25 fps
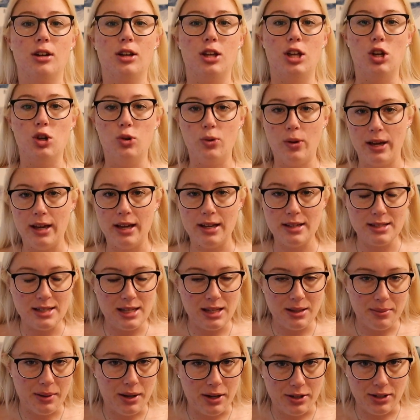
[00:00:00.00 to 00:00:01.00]
U A S
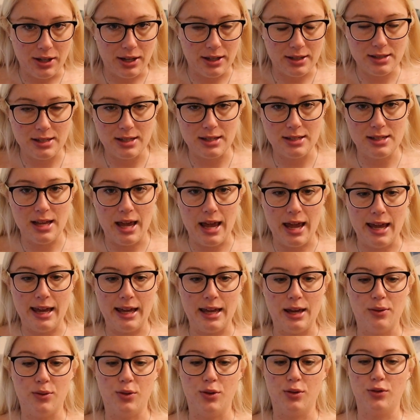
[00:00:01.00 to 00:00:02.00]
emailed us
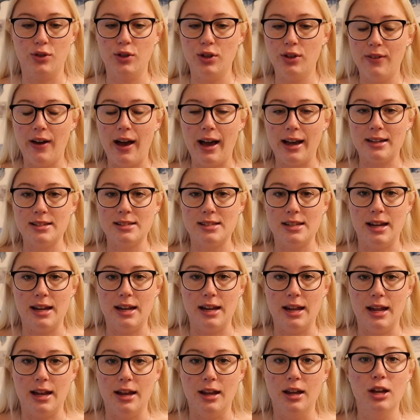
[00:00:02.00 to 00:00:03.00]
saying if you're fully
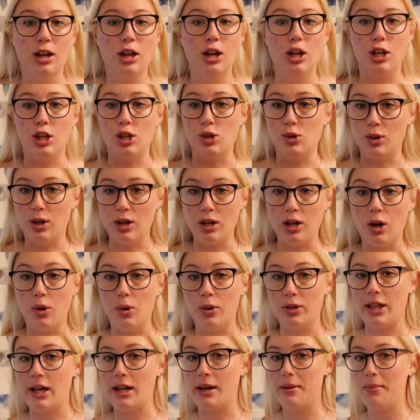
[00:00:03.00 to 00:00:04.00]
vaccinated, you can go
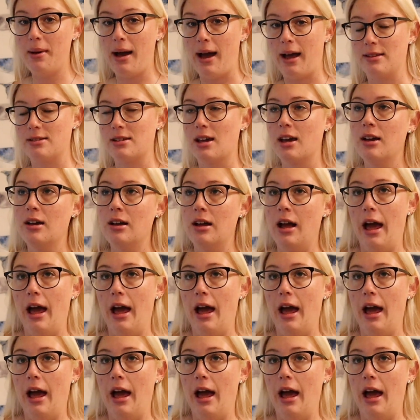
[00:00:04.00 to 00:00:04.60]
without a mask.